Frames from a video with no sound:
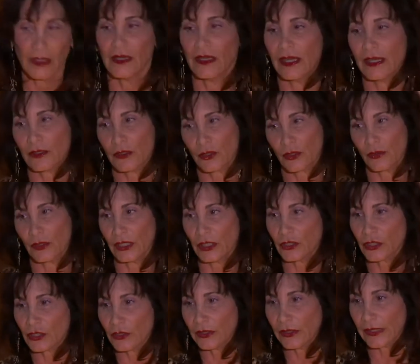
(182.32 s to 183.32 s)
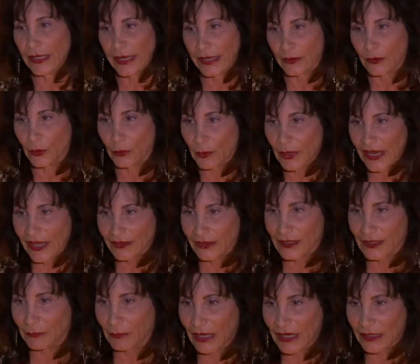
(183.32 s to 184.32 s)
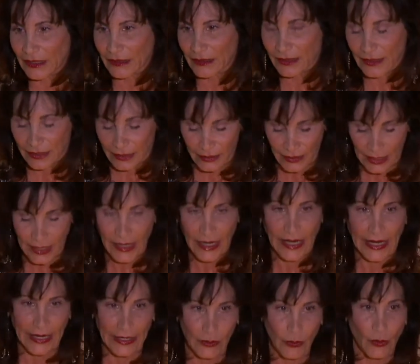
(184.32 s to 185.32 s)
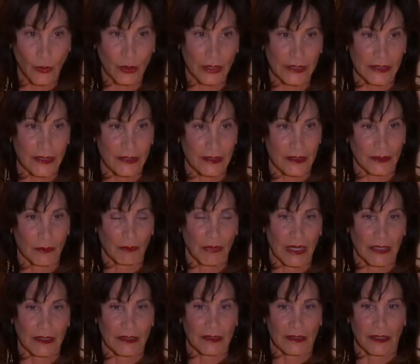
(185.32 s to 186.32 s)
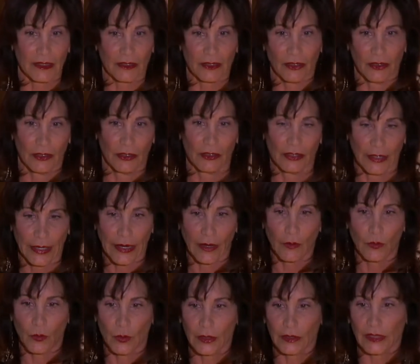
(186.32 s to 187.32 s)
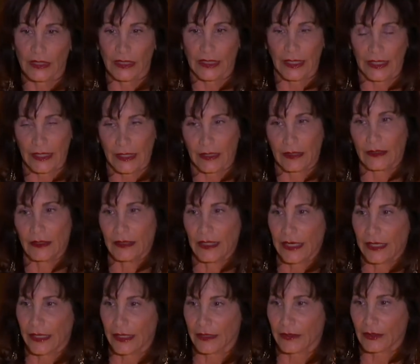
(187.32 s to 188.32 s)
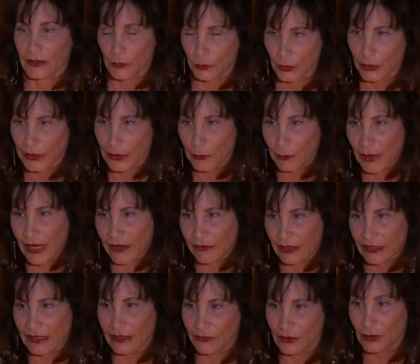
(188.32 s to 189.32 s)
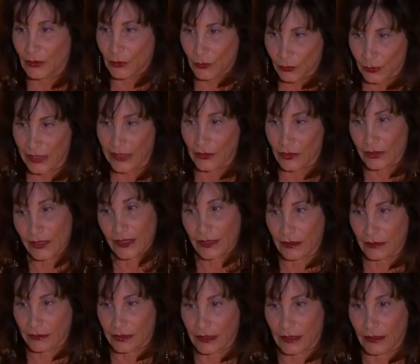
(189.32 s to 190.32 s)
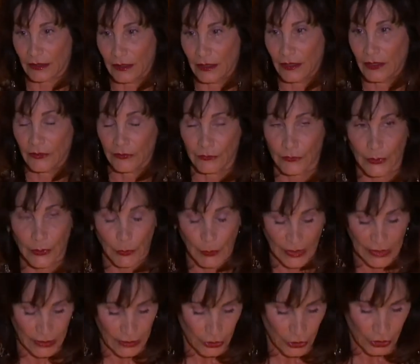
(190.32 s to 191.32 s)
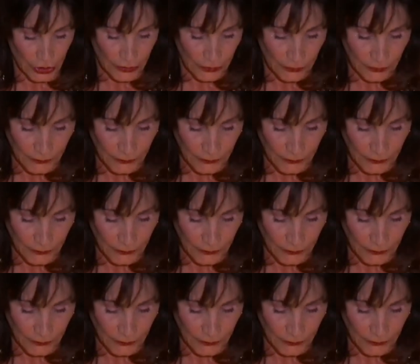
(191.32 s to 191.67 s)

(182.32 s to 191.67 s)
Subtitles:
as traditional allopathic medicine and holistic medicine are now working hand in hand to bring about even greater healing for the patient.